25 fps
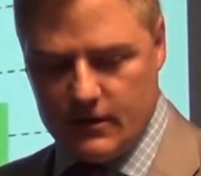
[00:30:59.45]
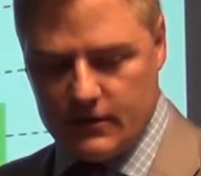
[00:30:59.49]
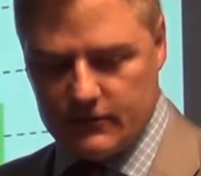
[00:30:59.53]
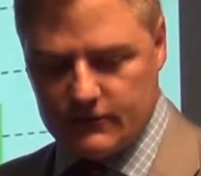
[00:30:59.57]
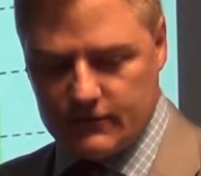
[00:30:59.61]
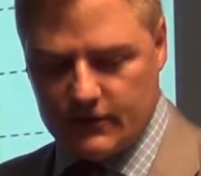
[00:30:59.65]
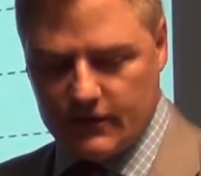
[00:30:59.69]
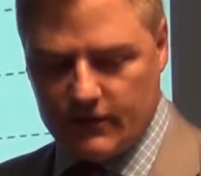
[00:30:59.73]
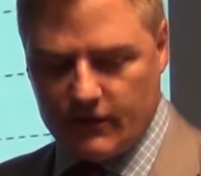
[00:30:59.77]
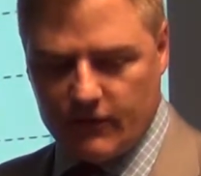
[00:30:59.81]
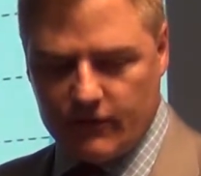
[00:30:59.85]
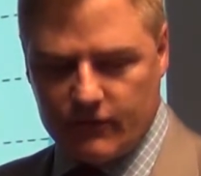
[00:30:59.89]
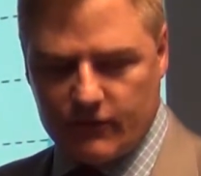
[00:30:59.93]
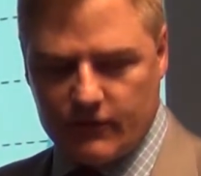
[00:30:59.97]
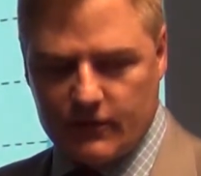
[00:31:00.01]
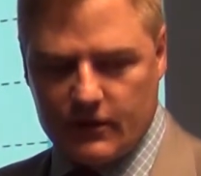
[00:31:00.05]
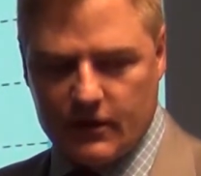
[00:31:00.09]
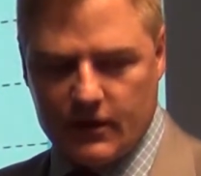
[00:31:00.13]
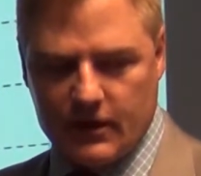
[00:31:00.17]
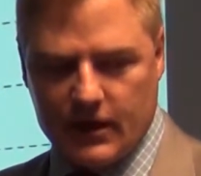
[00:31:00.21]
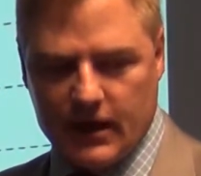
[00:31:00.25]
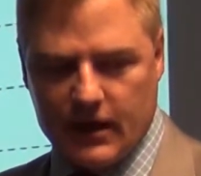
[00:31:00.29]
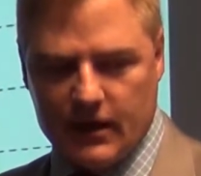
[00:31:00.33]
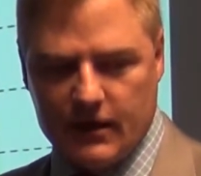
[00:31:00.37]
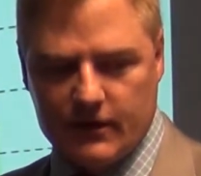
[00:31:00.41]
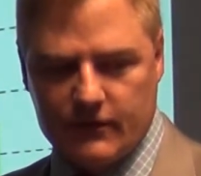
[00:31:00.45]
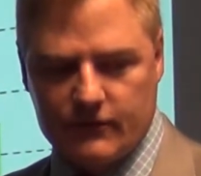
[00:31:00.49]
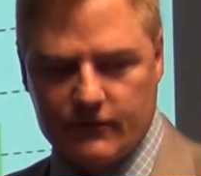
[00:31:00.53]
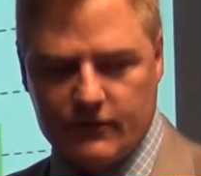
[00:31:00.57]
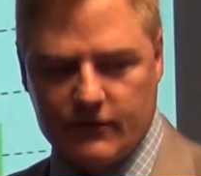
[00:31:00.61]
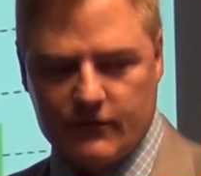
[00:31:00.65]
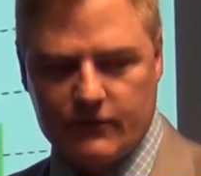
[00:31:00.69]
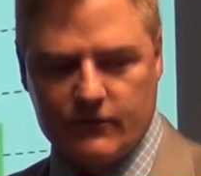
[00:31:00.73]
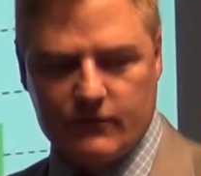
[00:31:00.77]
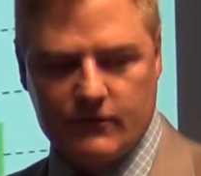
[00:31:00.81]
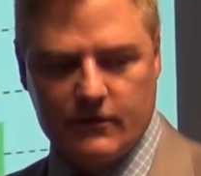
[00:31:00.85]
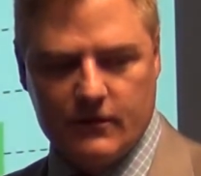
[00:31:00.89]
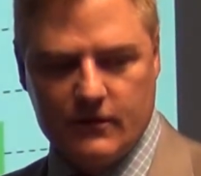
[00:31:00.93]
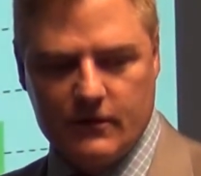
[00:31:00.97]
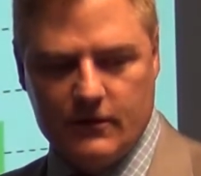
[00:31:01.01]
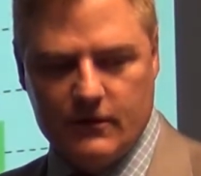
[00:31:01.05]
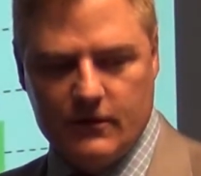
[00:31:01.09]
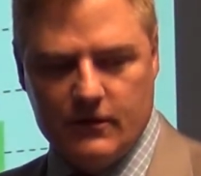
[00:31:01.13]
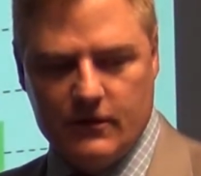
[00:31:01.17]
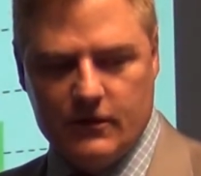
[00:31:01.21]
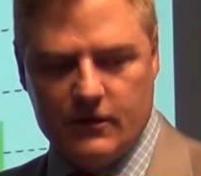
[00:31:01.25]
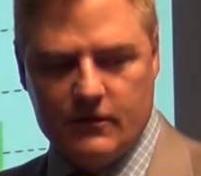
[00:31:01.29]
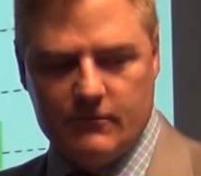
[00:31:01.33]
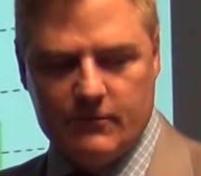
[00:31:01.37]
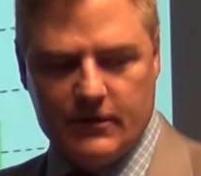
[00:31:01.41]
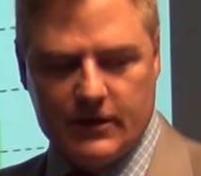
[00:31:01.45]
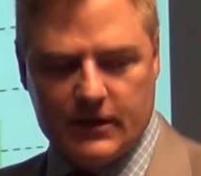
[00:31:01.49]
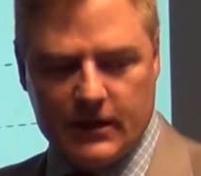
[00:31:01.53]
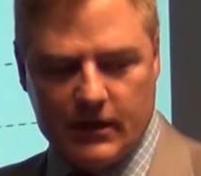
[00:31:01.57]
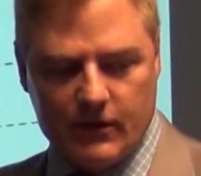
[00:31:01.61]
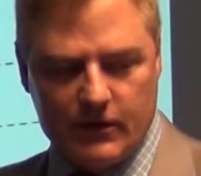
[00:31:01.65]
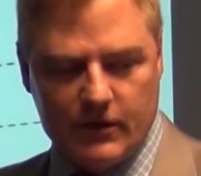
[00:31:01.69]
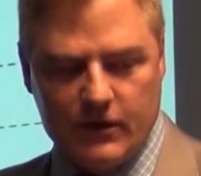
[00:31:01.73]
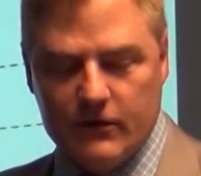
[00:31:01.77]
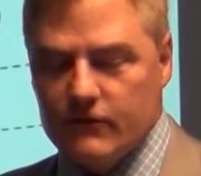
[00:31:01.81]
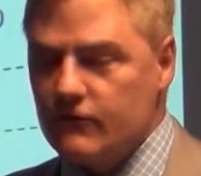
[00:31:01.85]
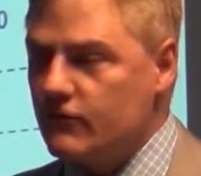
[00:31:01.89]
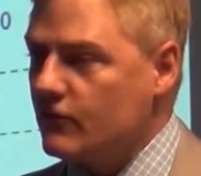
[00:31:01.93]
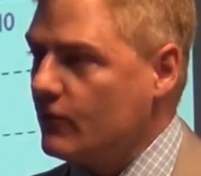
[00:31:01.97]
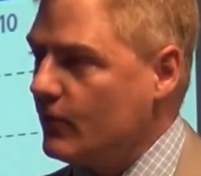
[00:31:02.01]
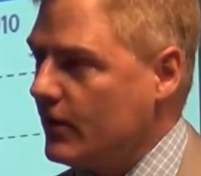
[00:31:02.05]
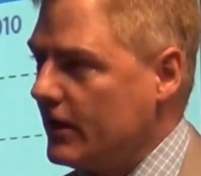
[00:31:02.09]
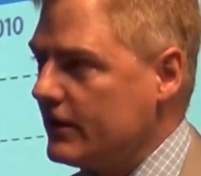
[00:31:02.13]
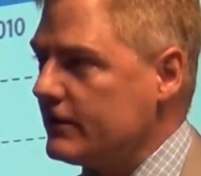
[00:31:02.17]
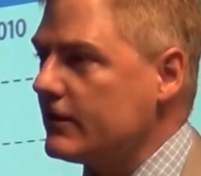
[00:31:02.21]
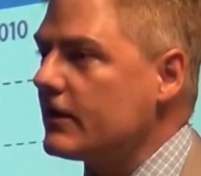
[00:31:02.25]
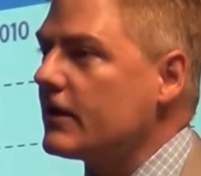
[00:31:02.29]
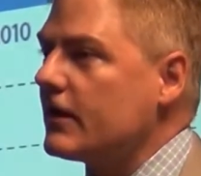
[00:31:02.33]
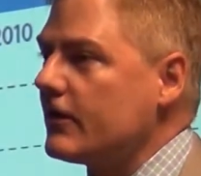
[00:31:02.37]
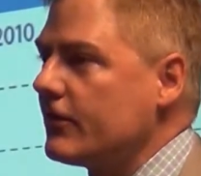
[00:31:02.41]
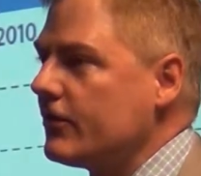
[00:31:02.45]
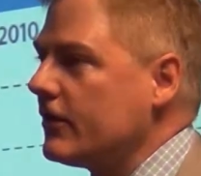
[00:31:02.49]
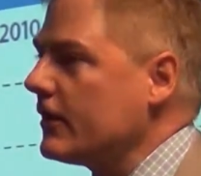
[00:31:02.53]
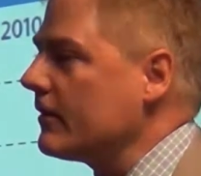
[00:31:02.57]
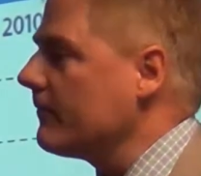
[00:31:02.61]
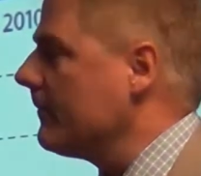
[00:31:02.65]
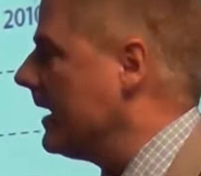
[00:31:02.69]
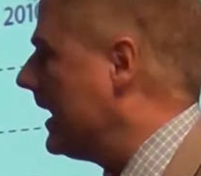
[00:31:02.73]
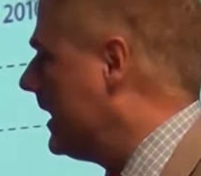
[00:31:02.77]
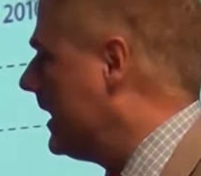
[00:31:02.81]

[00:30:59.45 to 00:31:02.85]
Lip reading: statistical analysis. But now here's the one that I think